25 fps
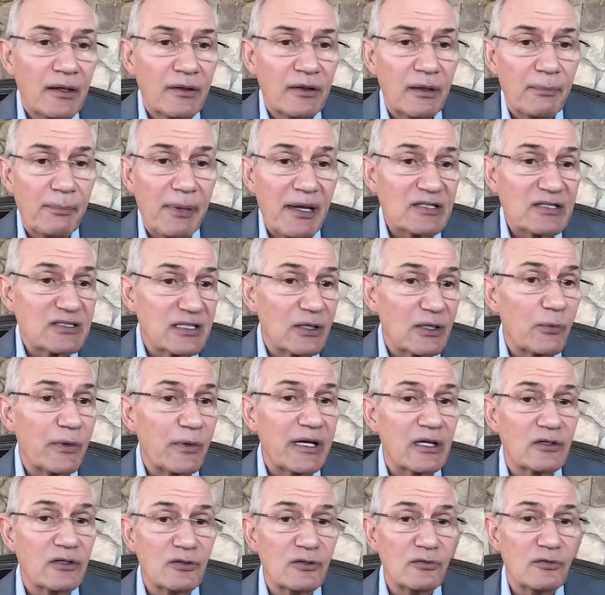the best thing we
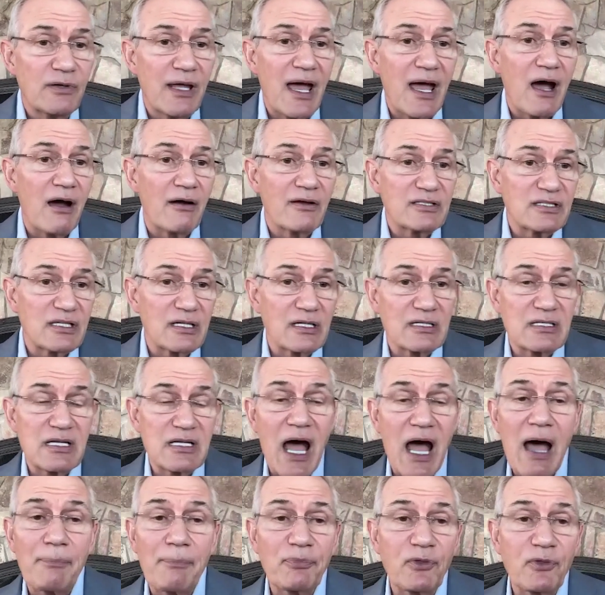can do now is
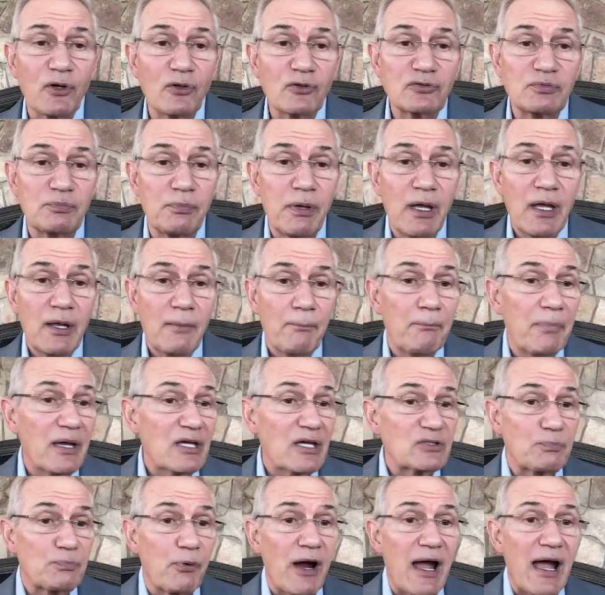adopt those
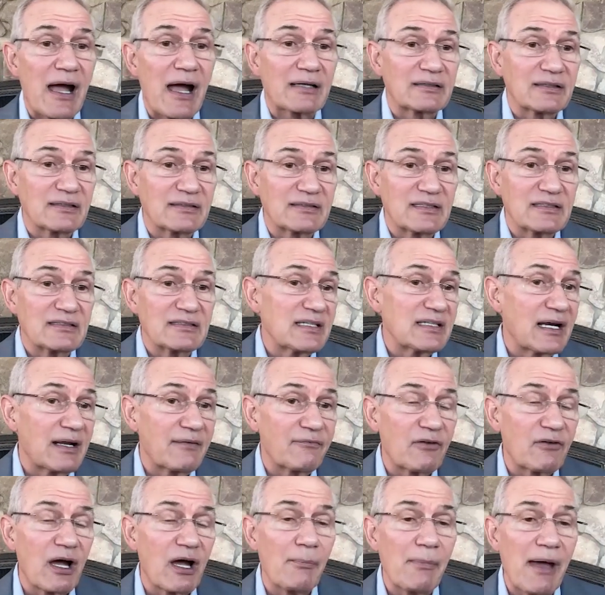best practices that
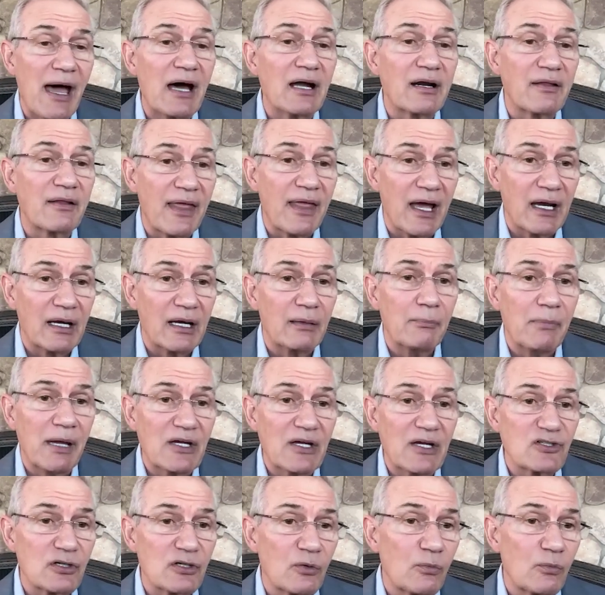have come out of that and
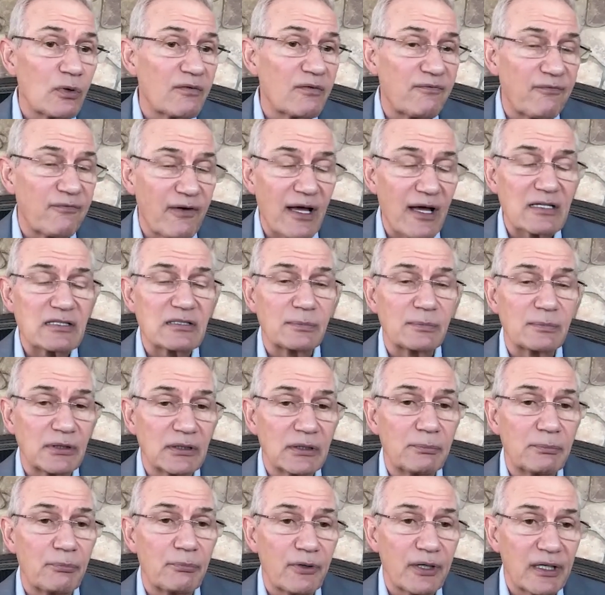make sure we're flexible
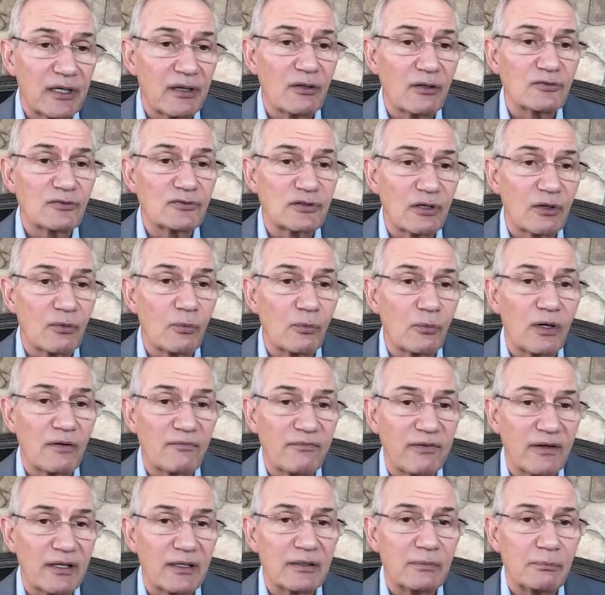in bringing those to the
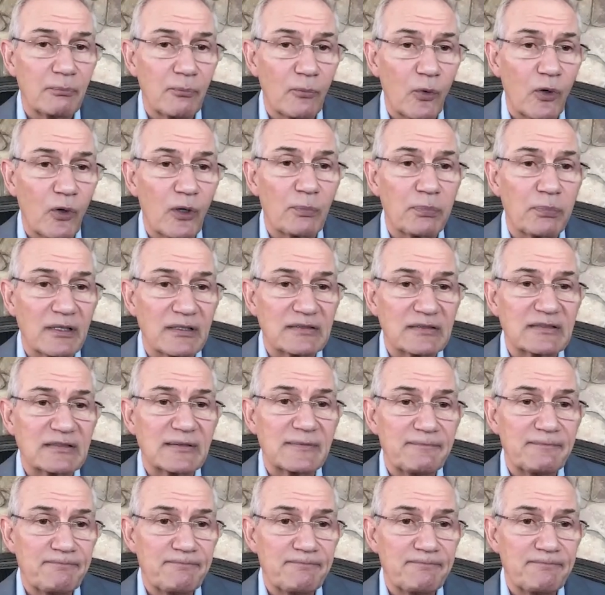workplace.